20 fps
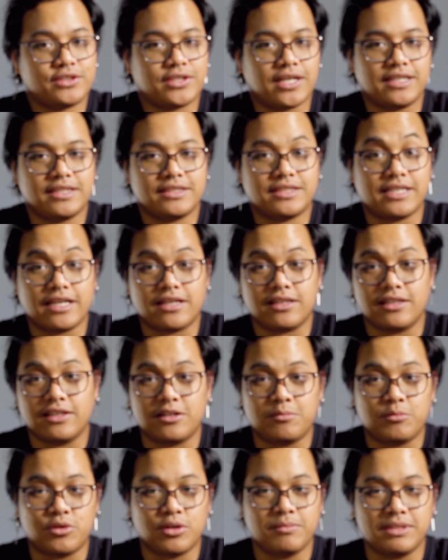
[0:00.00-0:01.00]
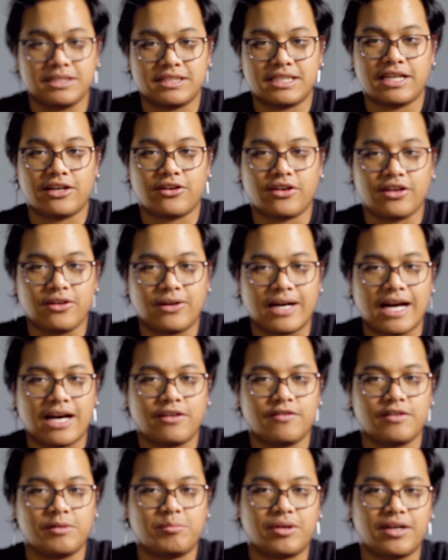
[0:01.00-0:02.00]
trying to take a little more material out
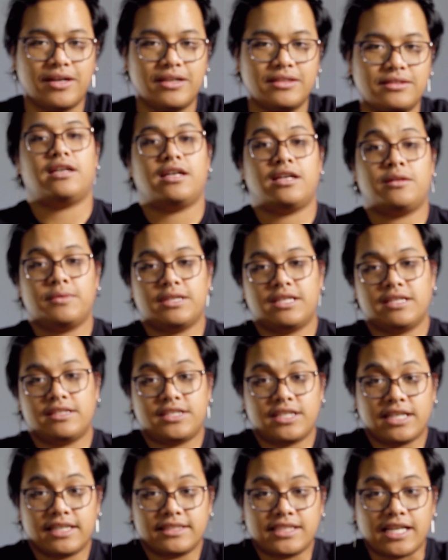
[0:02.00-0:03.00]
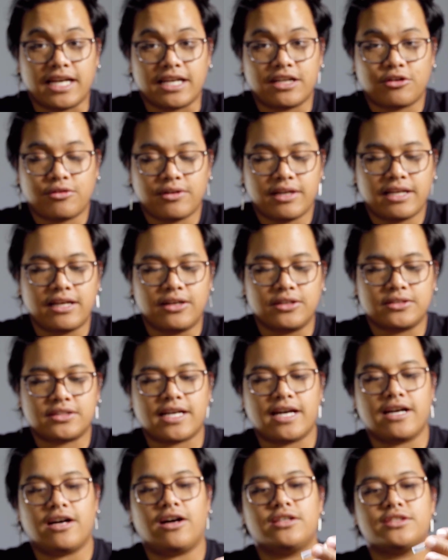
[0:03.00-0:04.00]
of a part. And with the GSI Krios,
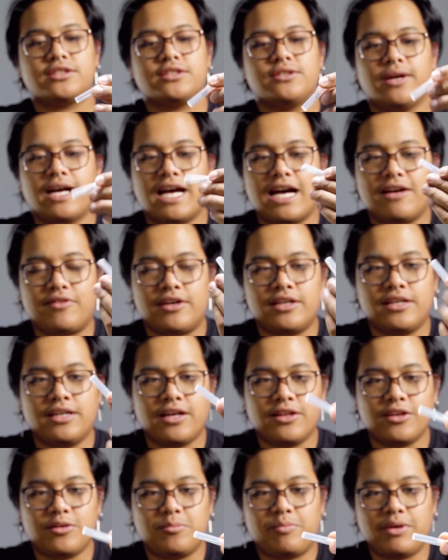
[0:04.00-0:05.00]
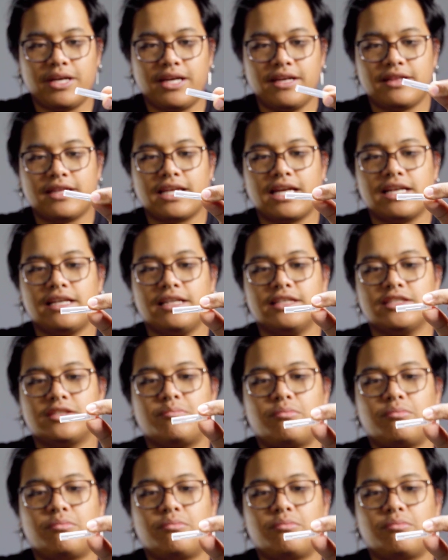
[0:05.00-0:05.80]
I also have another bit that is